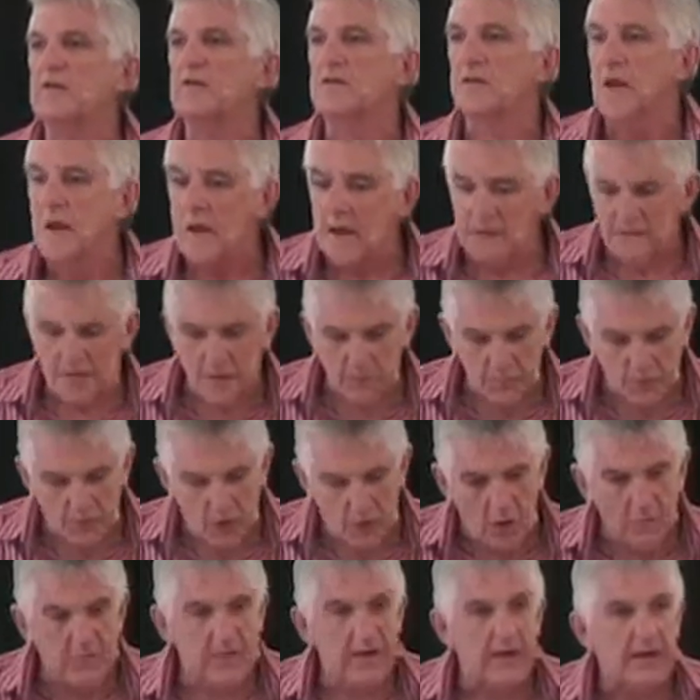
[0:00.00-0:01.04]
Just
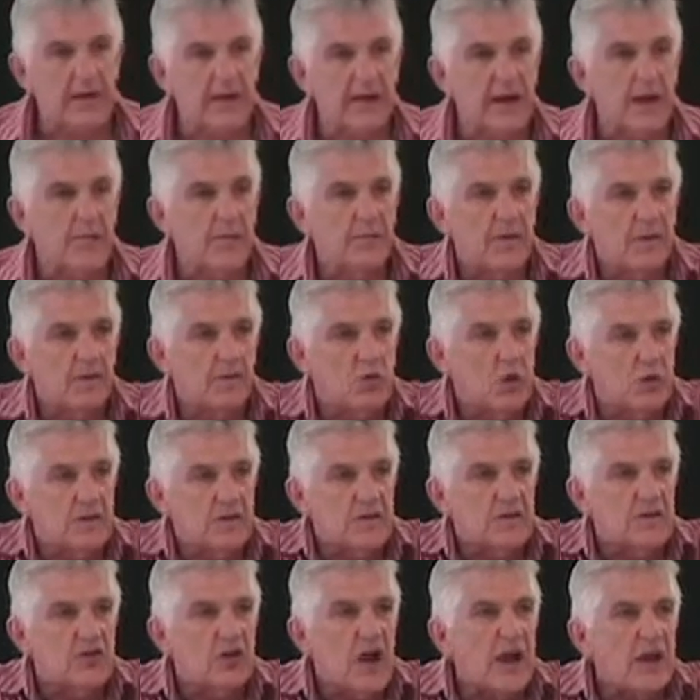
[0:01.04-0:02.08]
sometimes they get up and they've got
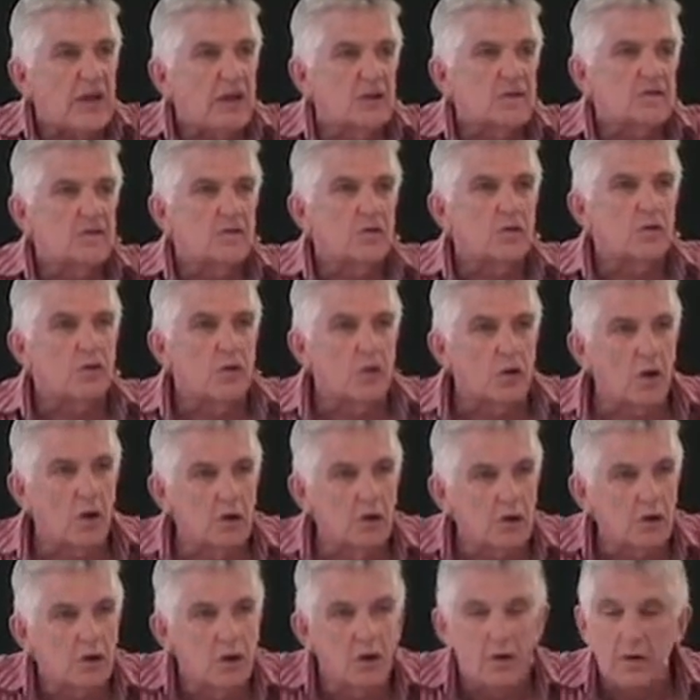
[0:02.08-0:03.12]
their jackets and all
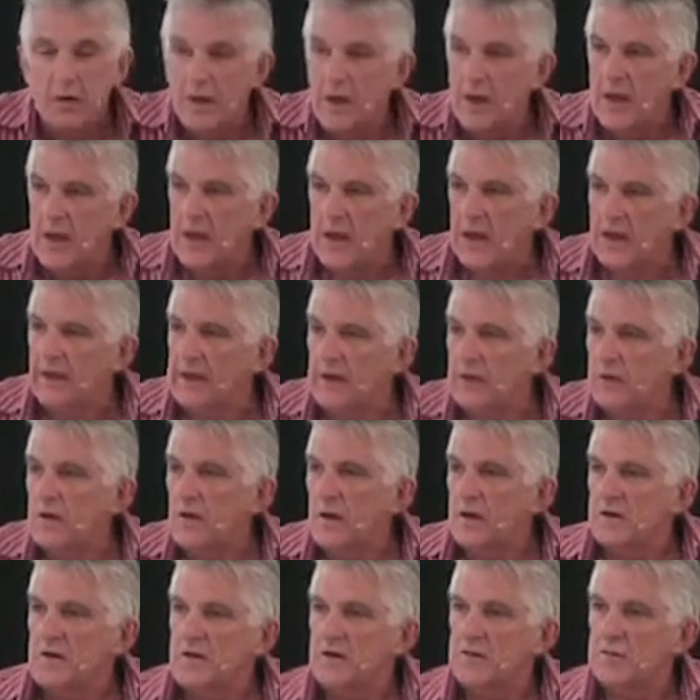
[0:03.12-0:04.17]
on, and
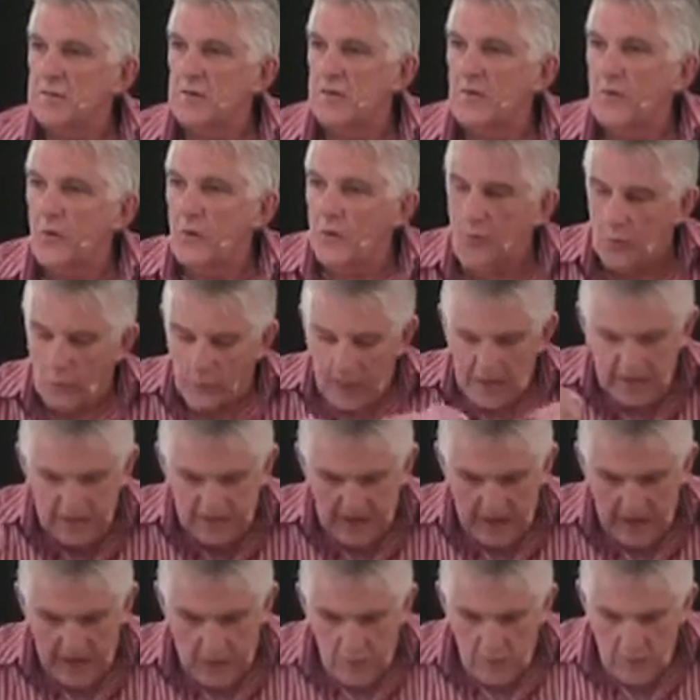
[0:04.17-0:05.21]
then just before the race
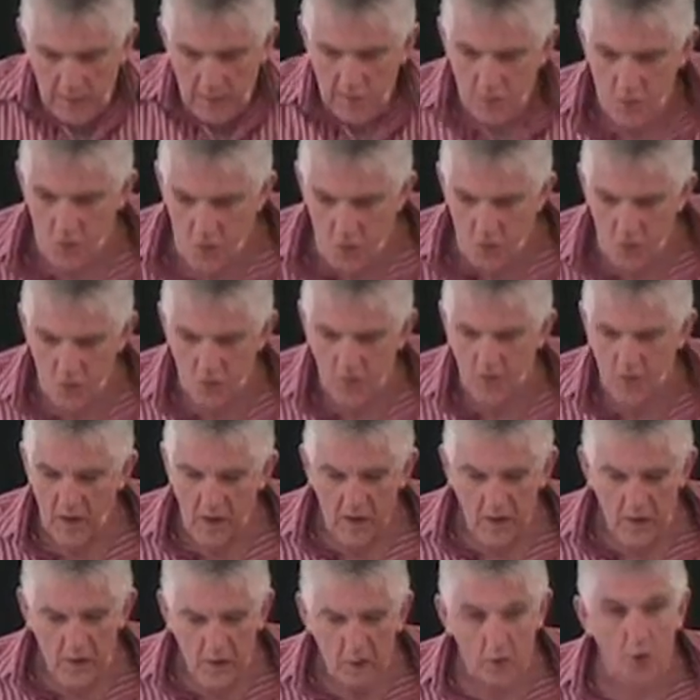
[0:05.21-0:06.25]
they
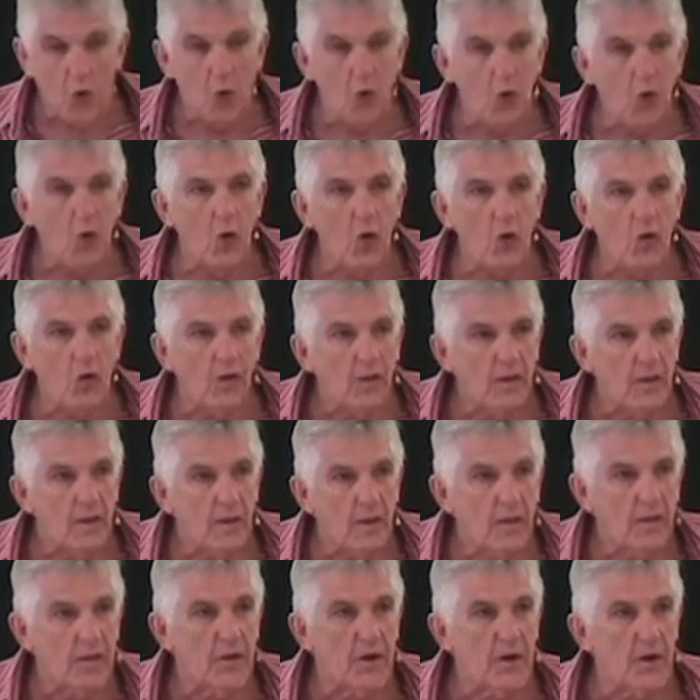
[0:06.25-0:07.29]
remove all
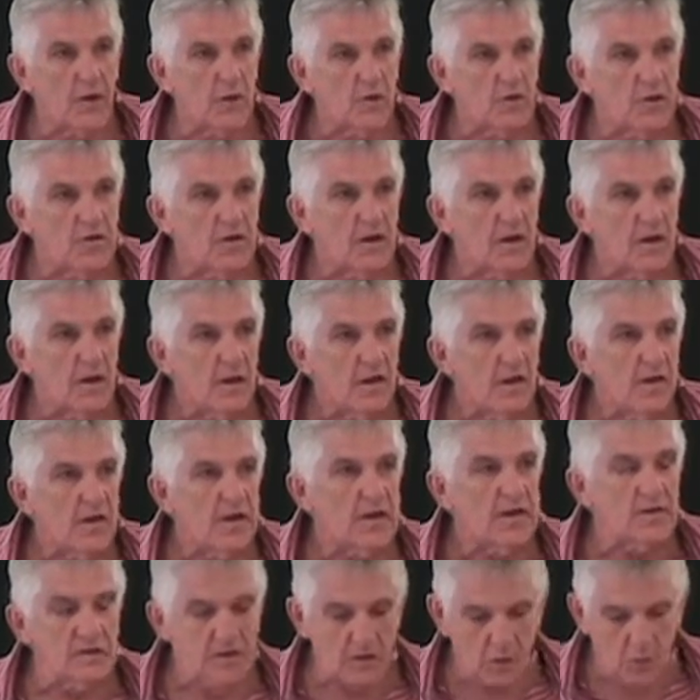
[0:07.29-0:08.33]
those
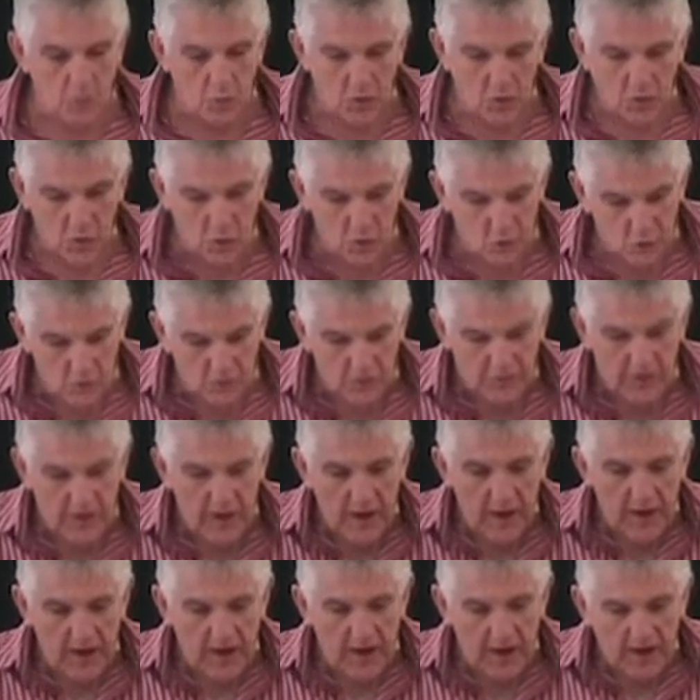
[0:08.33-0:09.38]
things that would cause
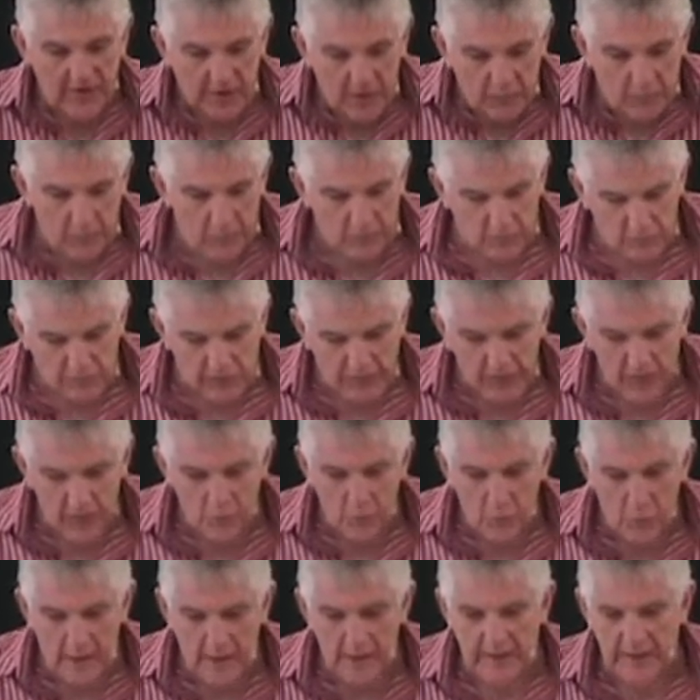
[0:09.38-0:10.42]
difficulty
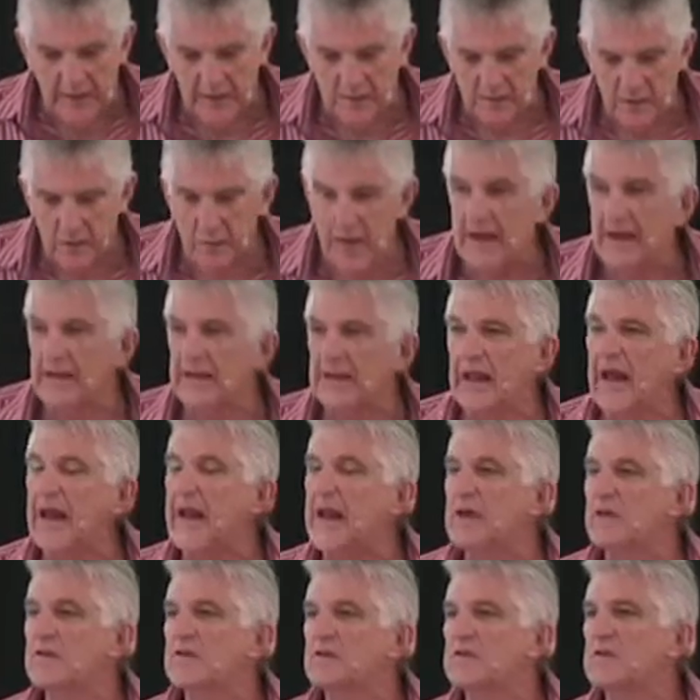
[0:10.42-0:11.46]
in running. So they
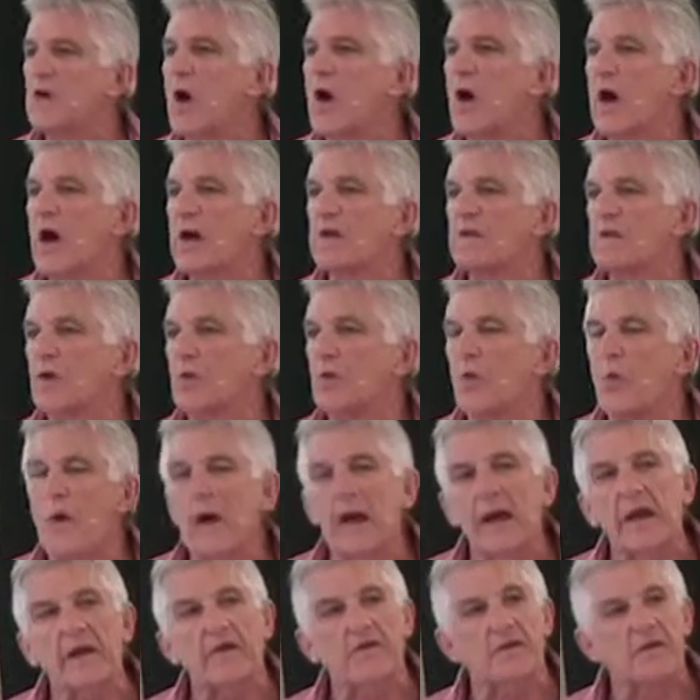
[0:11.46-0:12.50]
lay aside the
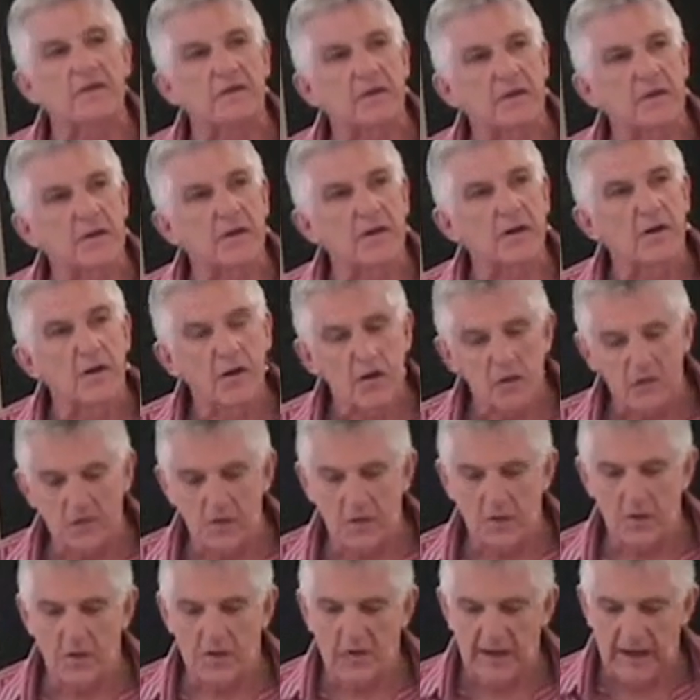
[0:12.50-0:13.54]
weight
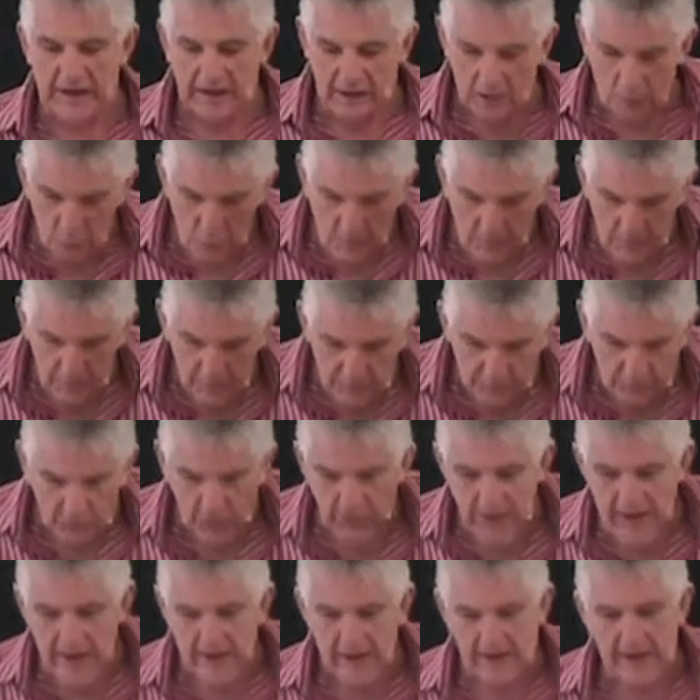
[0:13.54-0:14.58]
so that they can run
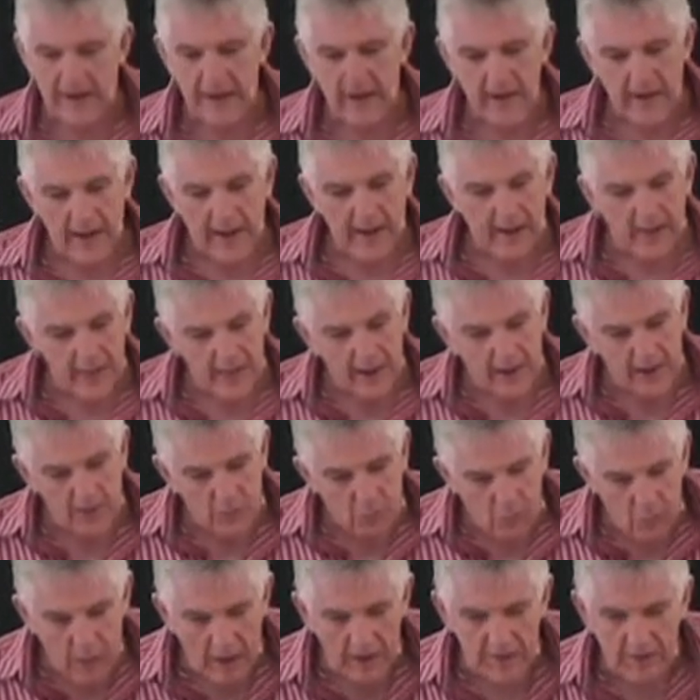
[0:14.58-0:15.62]
freely
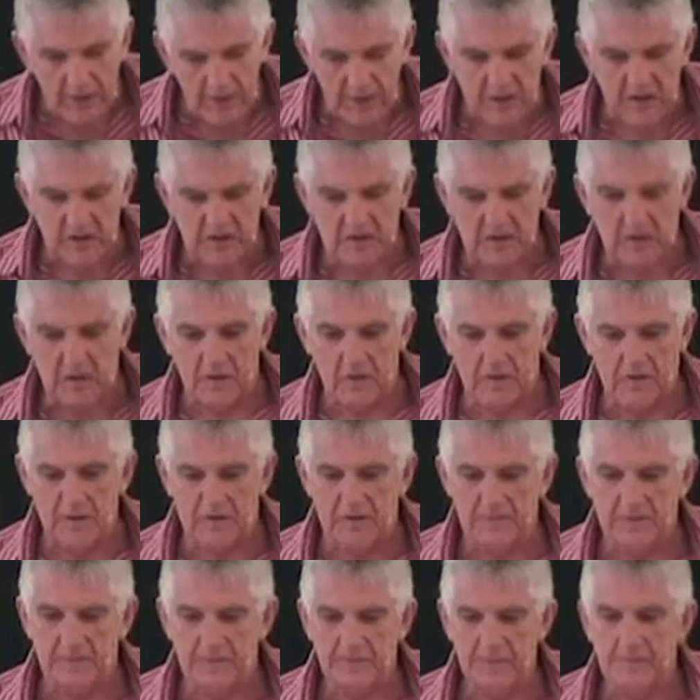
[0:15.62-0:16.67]
and run the
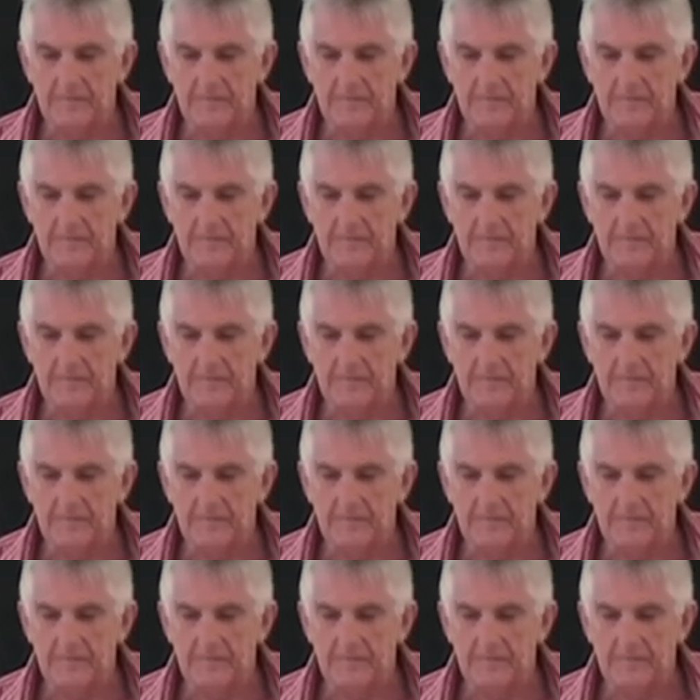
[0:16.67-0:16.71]
distance.